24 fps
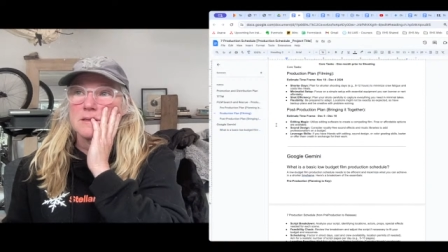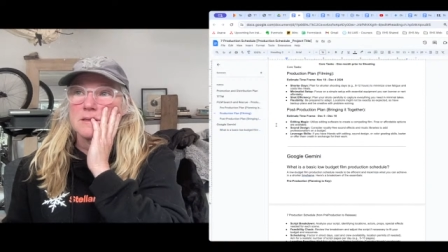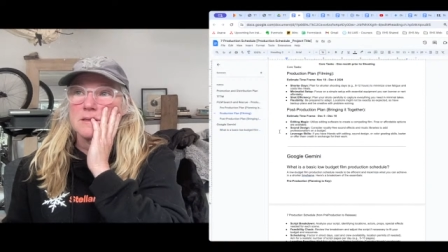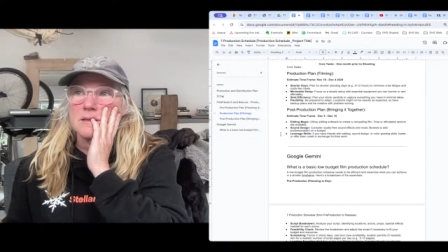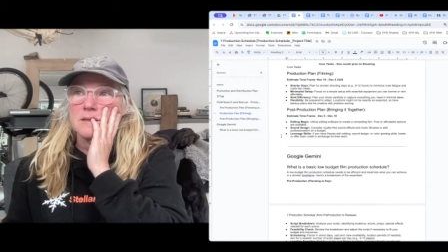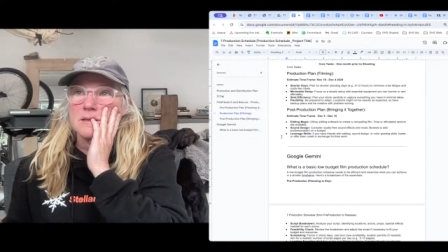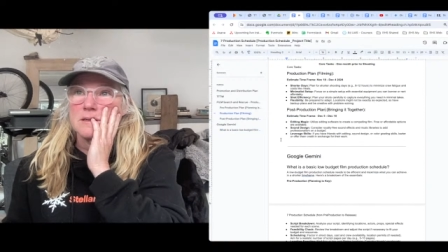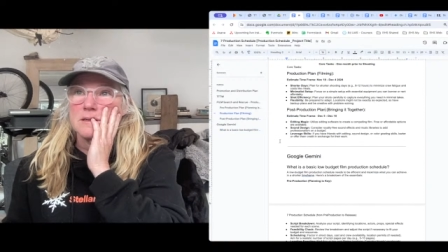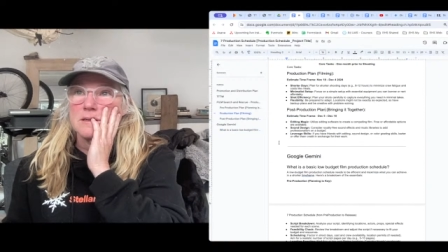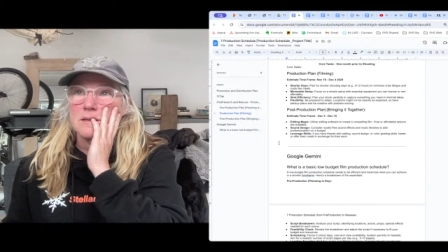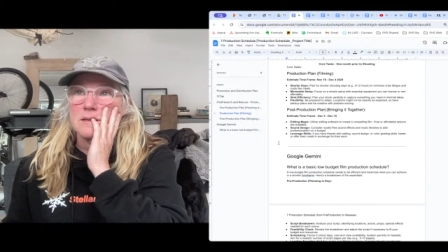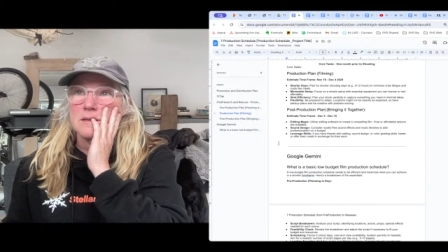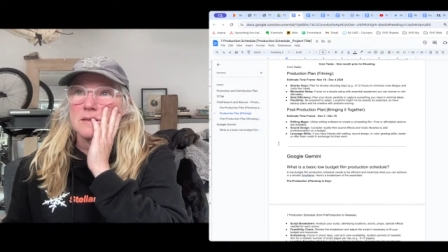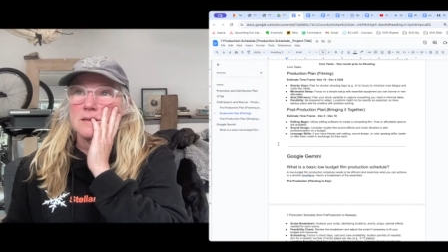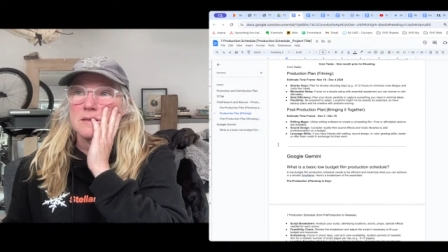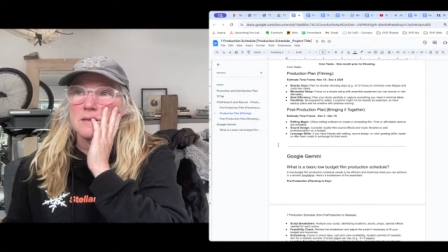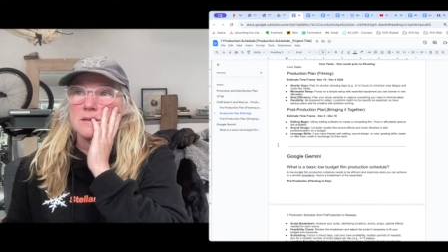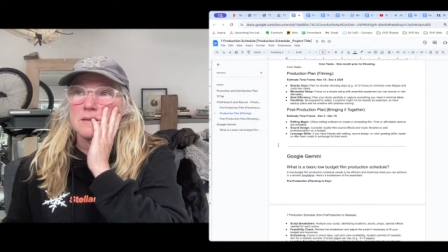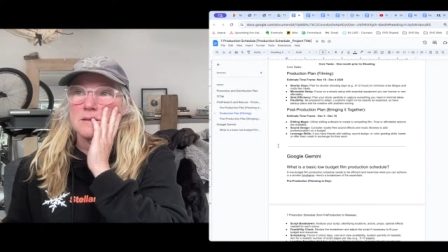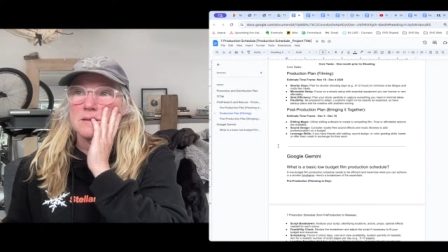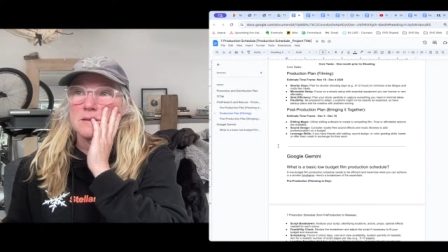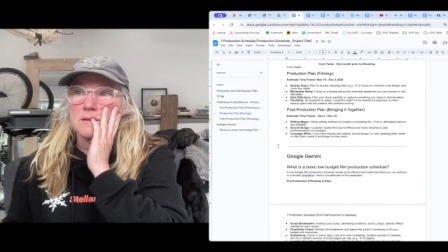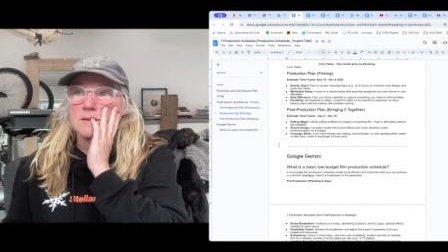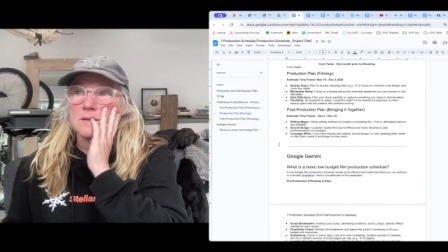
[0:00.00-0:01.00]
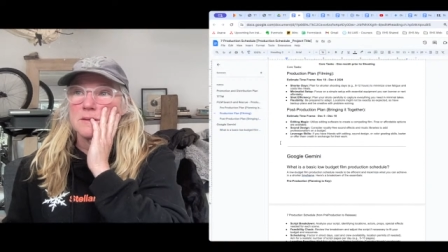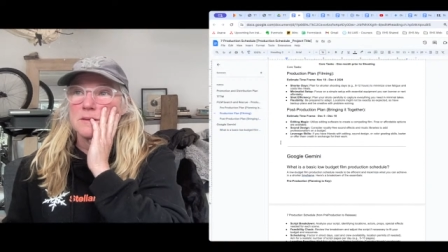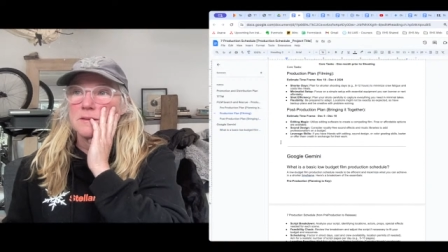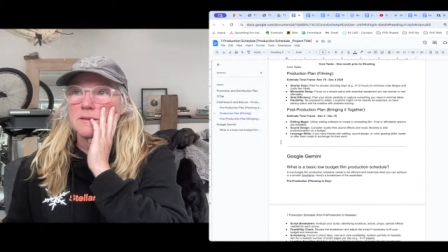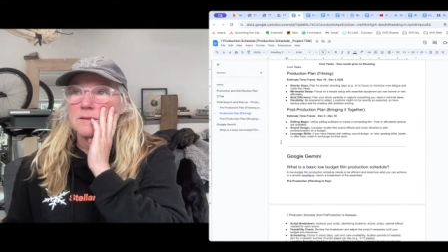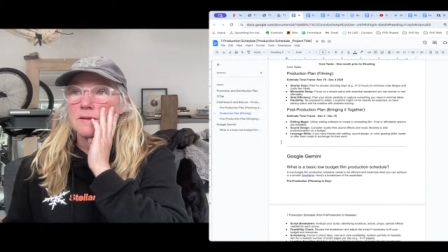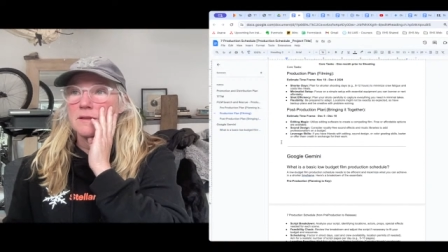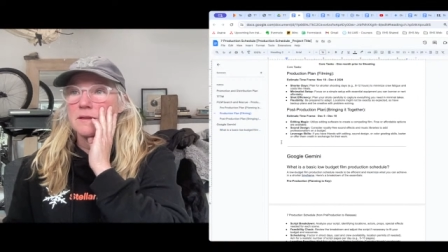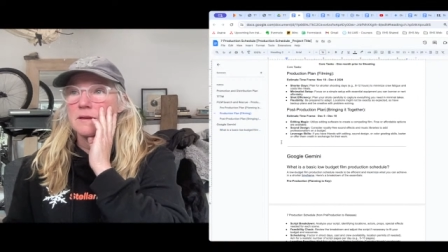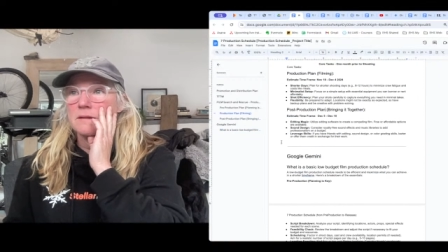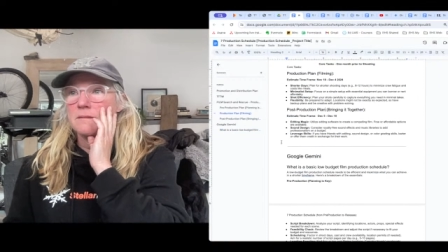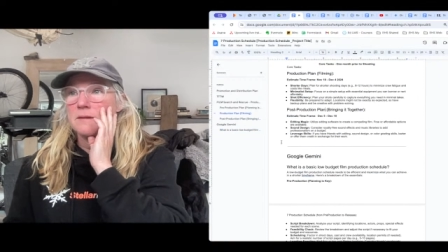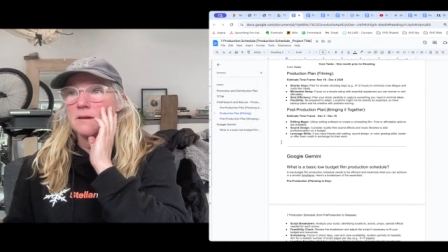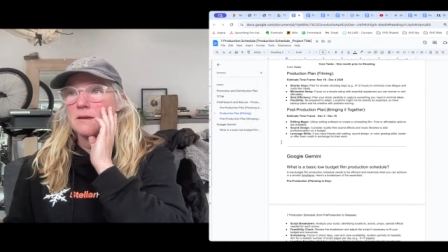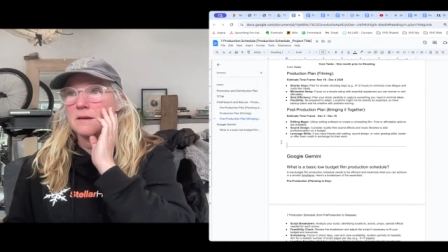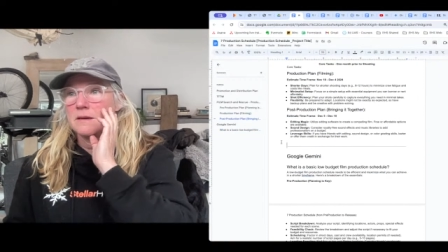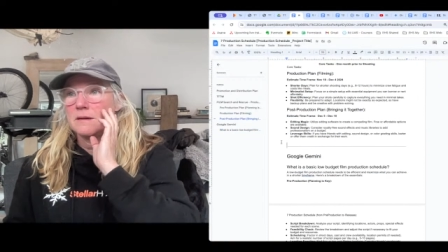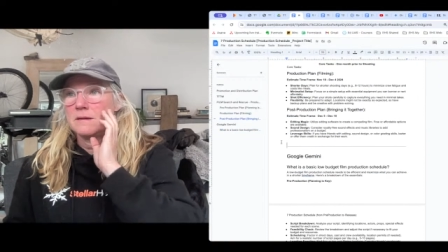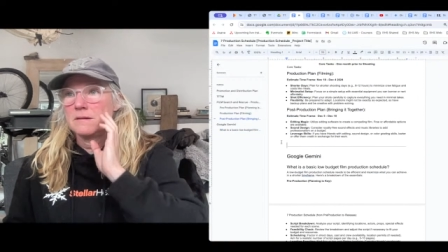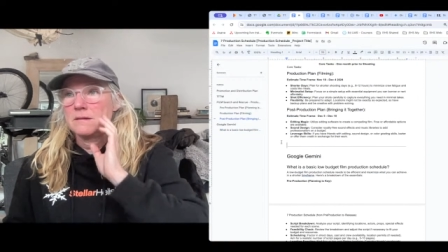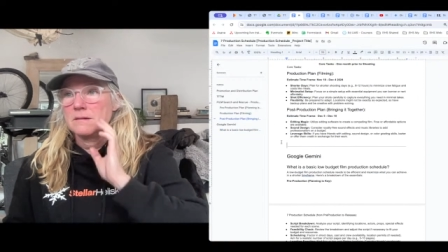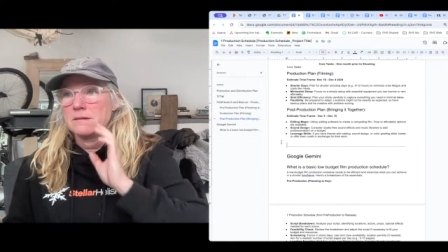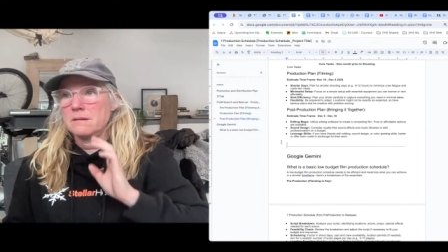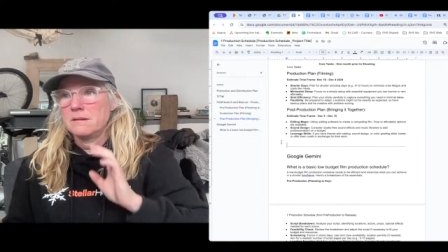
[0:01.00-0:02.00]
Yeah, I think so. So I think we can
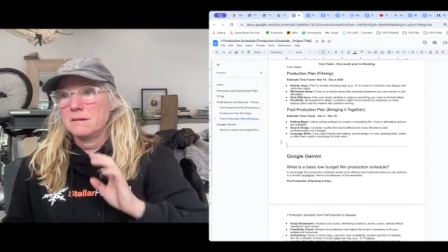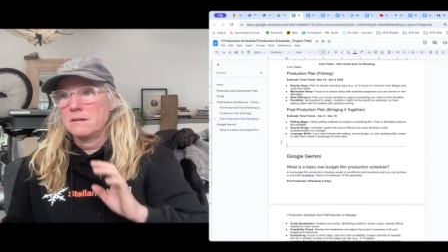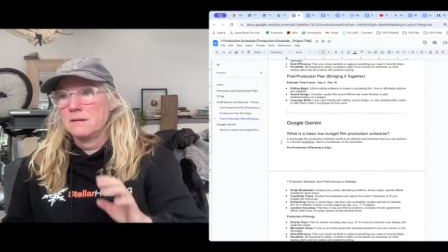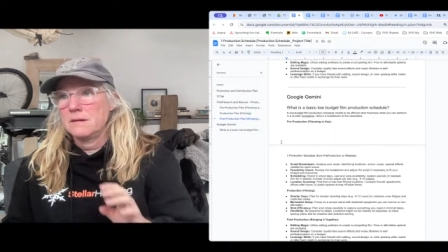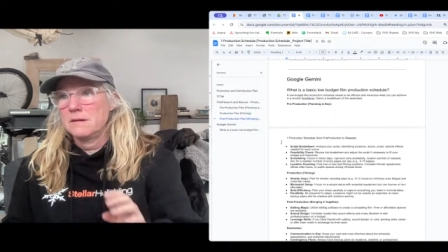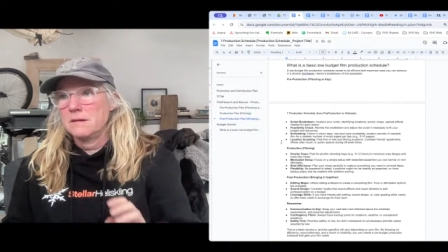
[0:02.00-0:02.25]
go